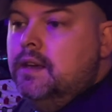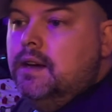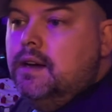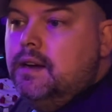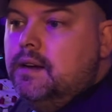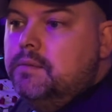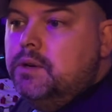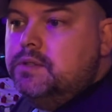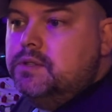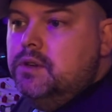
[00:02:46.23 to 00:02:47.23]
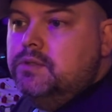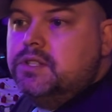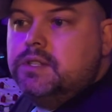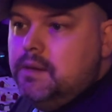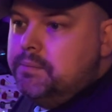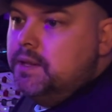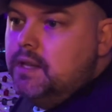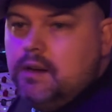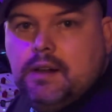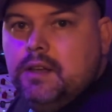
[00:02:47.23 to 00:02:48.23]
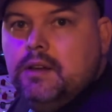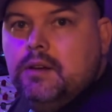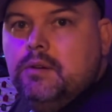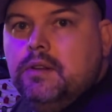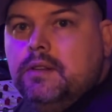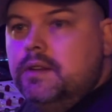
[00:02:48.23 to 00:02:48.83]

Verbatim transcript: Um, there was no skip in the audio.